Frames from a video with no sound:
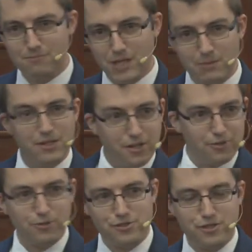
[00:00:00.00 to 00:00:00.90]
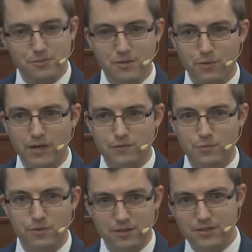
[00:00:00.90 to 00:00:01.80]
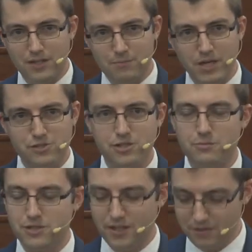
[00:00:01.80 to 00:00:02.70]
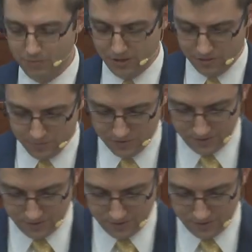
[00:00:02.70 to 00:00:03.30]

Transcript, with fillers: maybe the other legitimate wives were, and, and Bathsheba kind of becomes